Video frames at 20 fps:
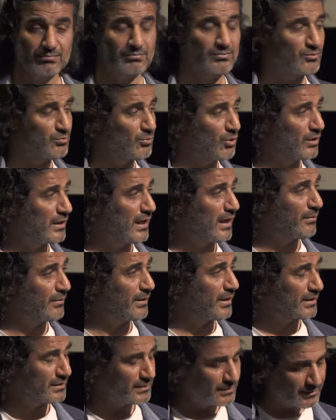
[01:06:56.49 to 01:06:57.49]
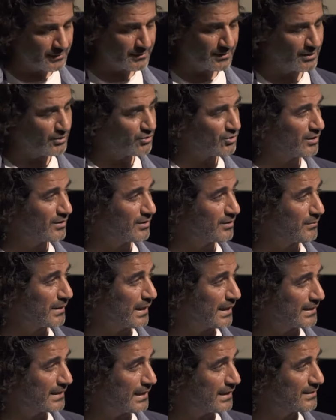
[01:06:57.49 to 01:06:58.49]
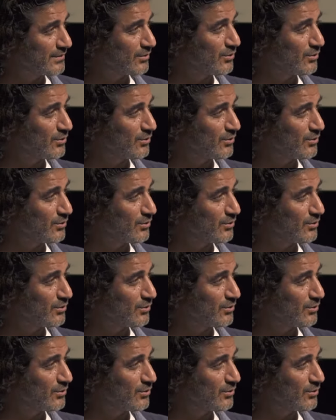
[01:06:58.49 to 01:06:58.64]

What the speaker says: small cameras, teaching them like that.